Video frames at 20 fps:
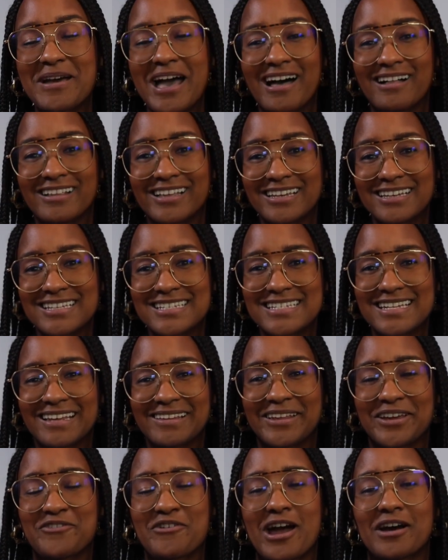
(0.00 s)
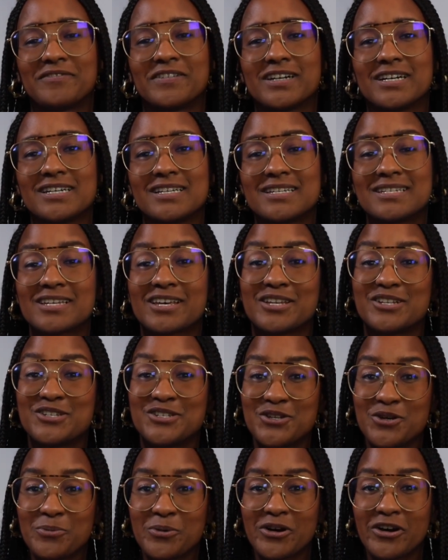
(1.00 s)
Alex, Lingraphica's
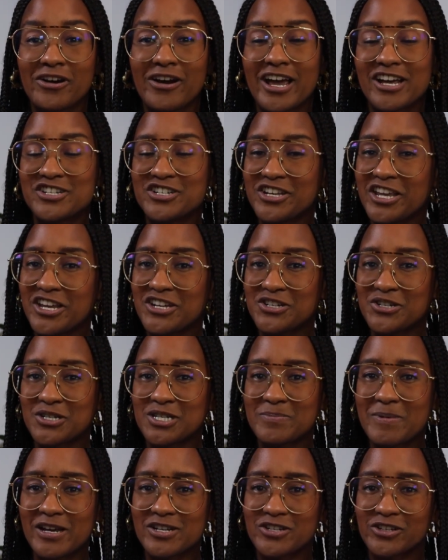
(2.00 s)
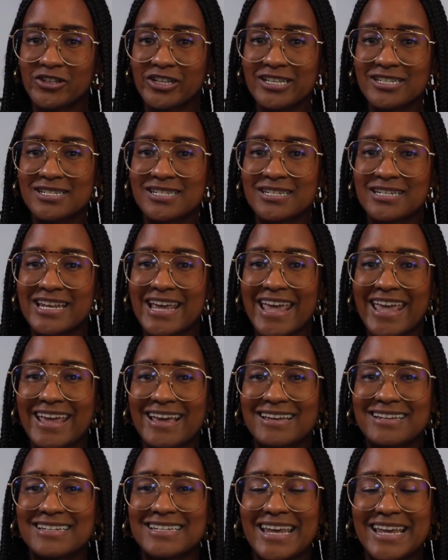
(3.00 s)
consumer education specialist
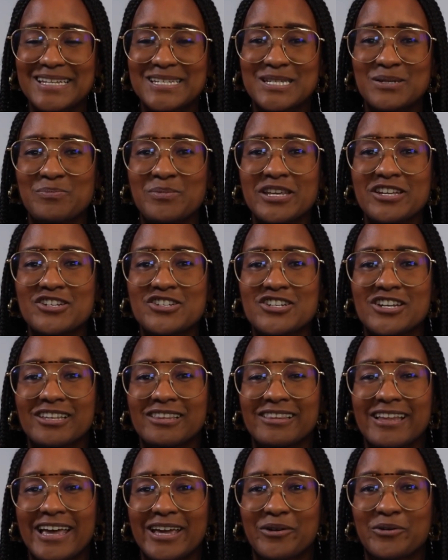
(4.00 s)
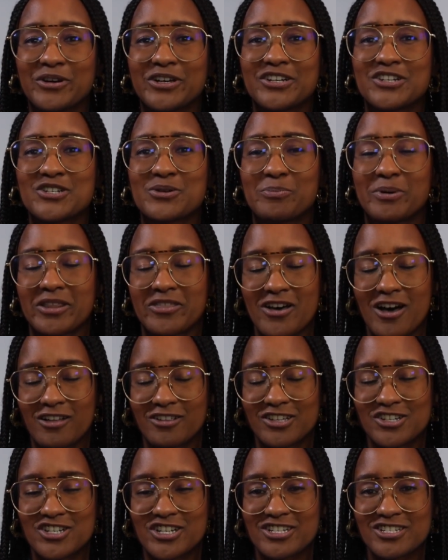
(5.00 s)
and a speech-language
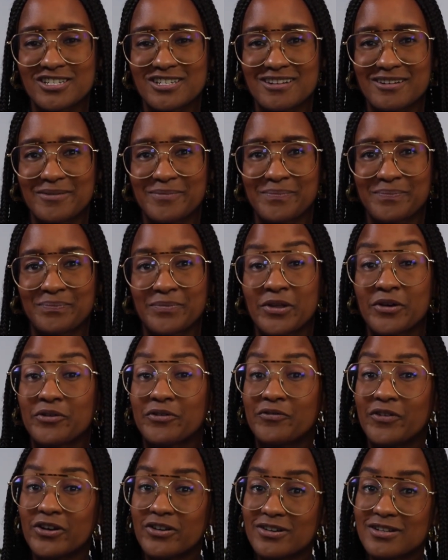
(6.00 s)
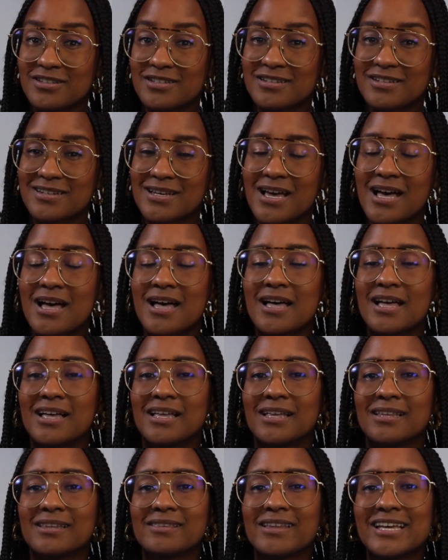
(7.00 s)
pathologist. First,
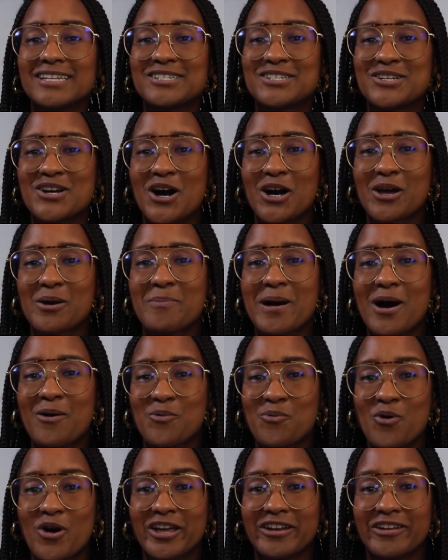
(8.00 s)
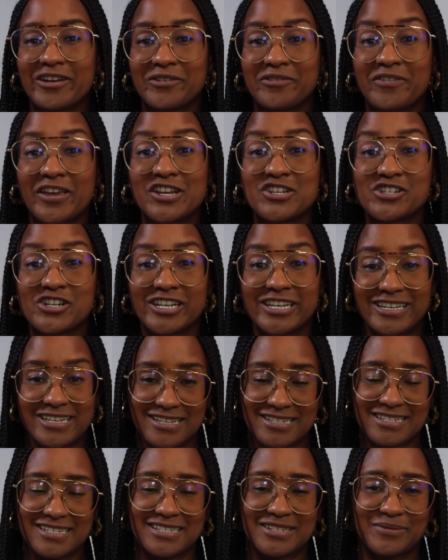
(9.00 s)
let's talk about what aphasia
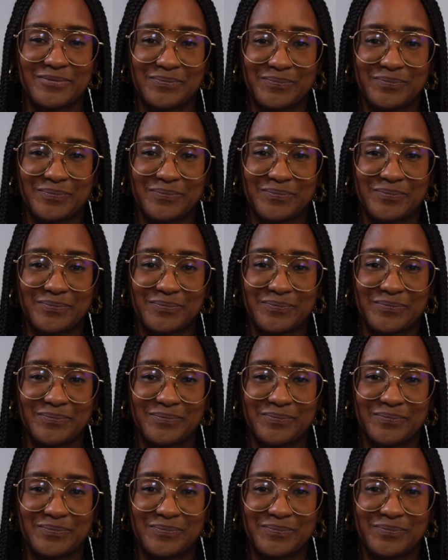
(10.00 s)
is.